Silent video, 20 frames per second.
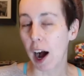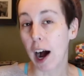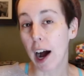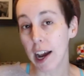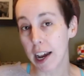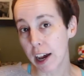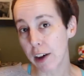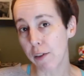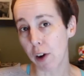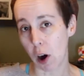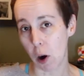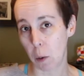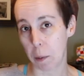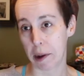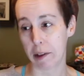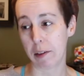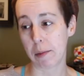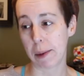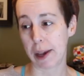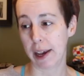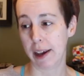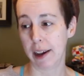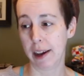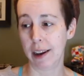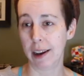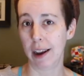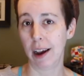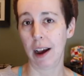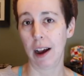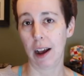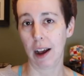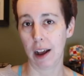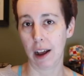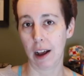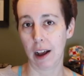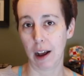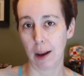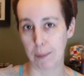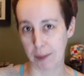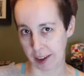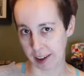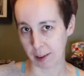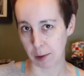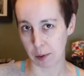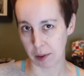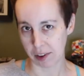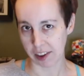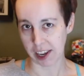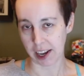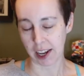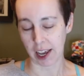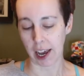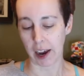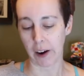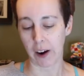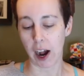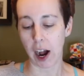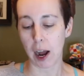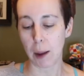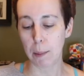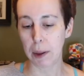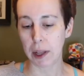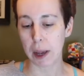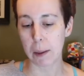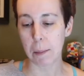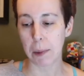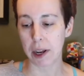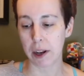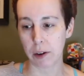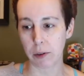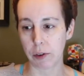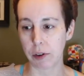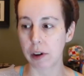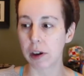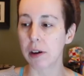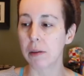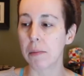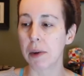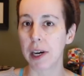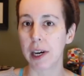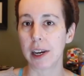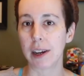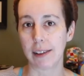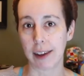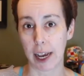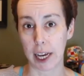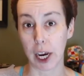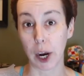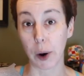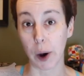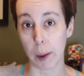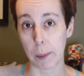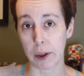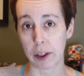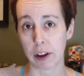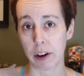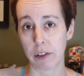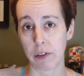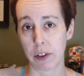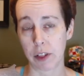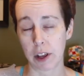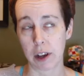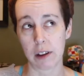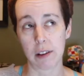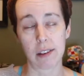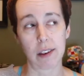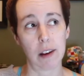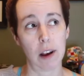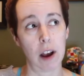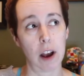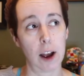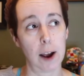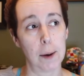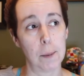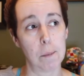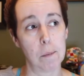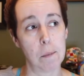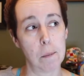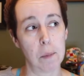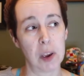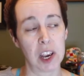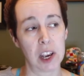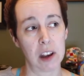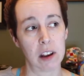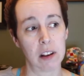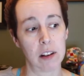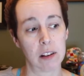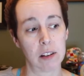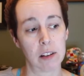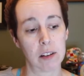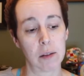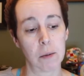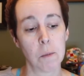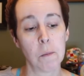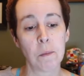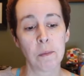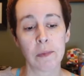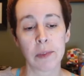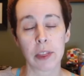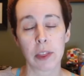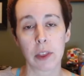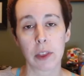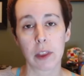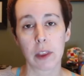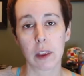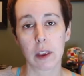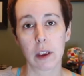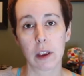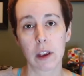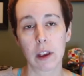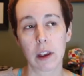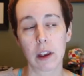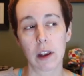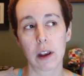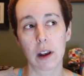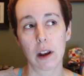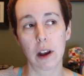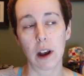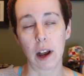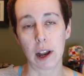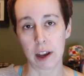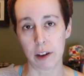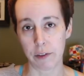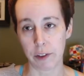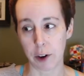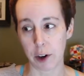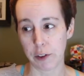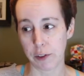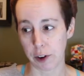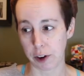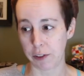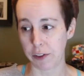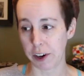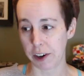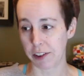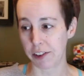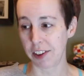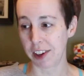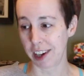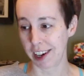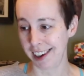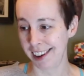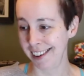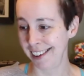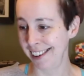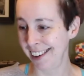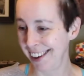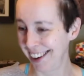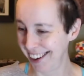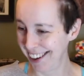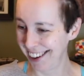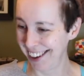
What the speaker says: I have always been obsessed with skincare. I blame my Nona, my Italian grandmother, for this because I have very, very fair skin.